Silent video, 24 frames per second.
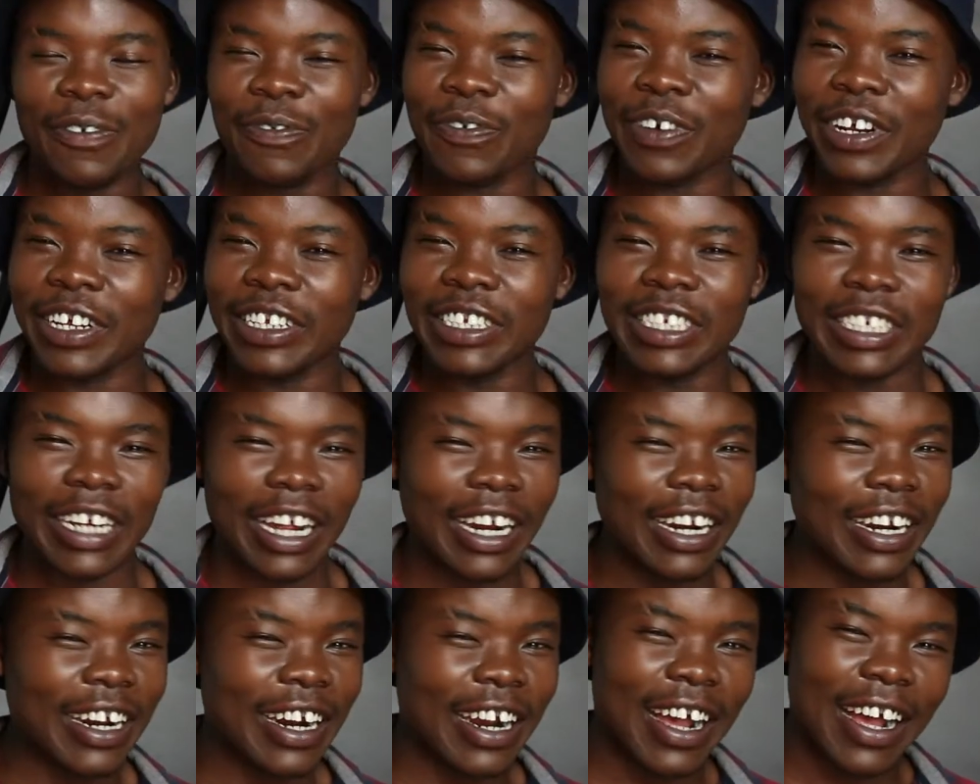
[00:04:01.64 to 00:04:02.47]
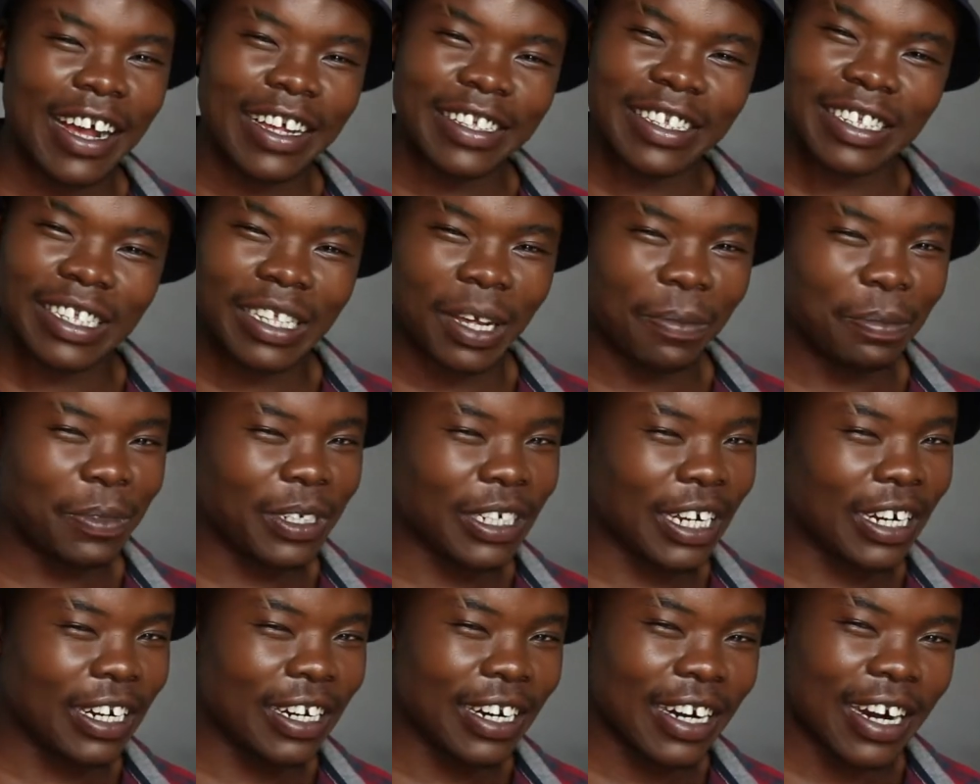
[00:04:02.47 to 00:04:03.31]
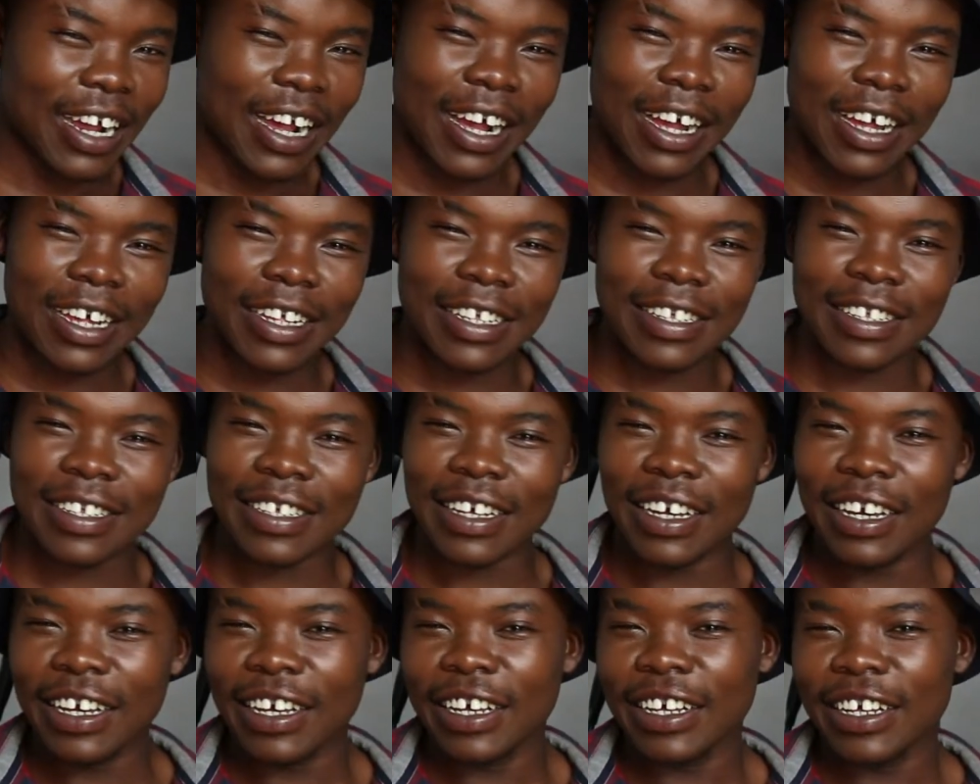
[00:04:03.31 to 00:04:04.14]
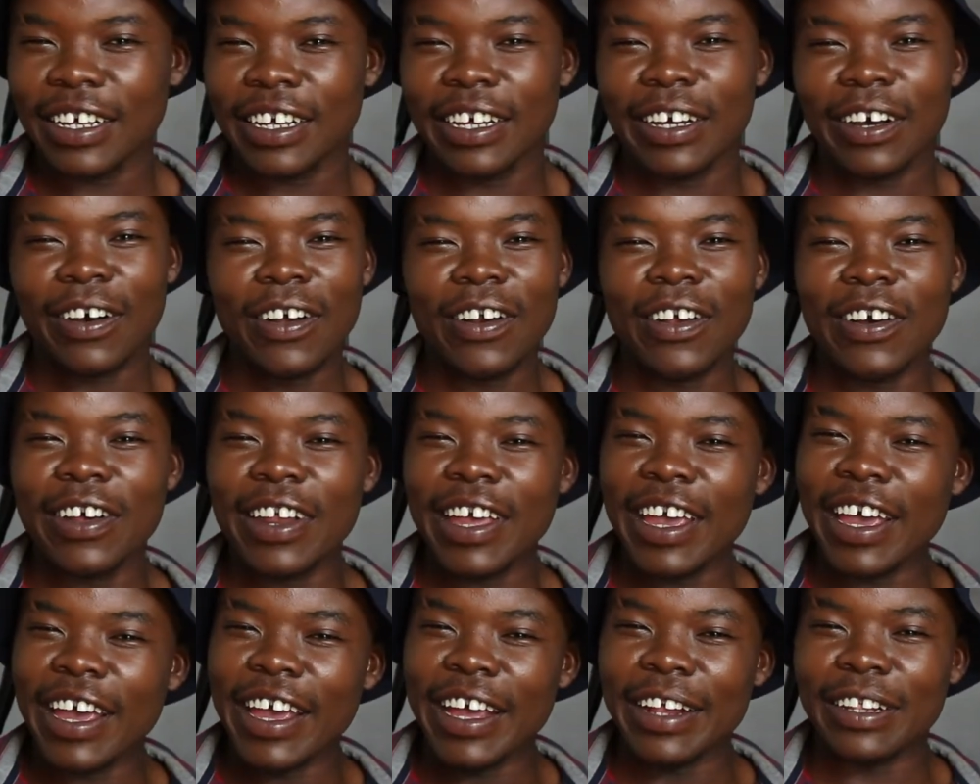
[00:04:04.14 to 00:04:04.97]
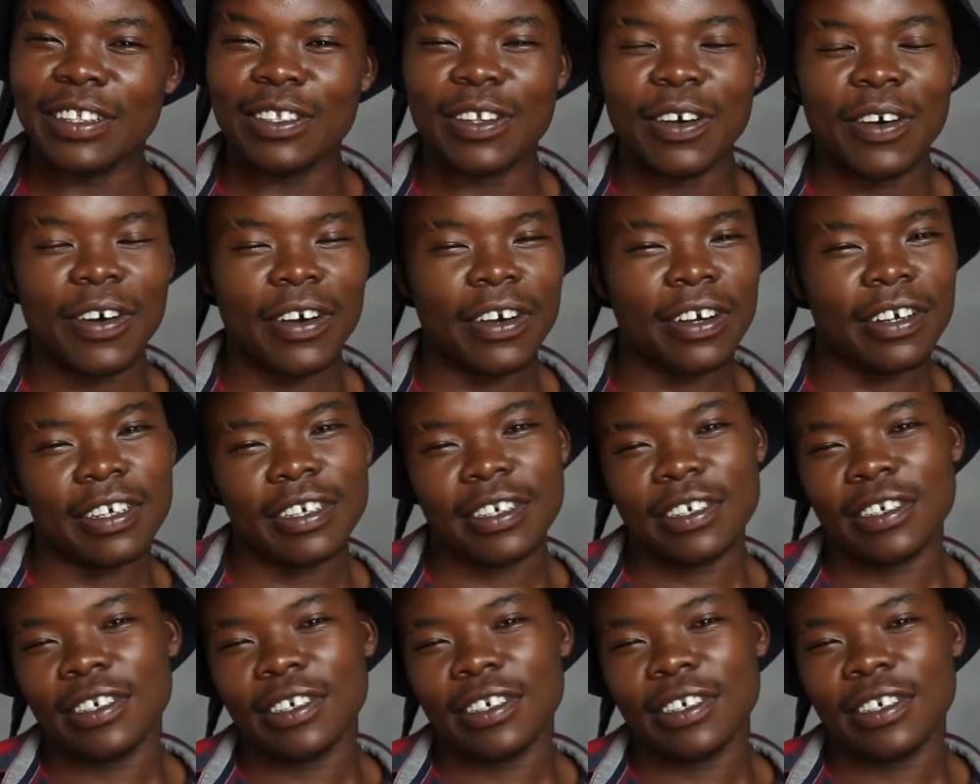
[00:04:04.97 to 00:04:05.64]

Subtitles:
different genres, subgenres, all of that, dog.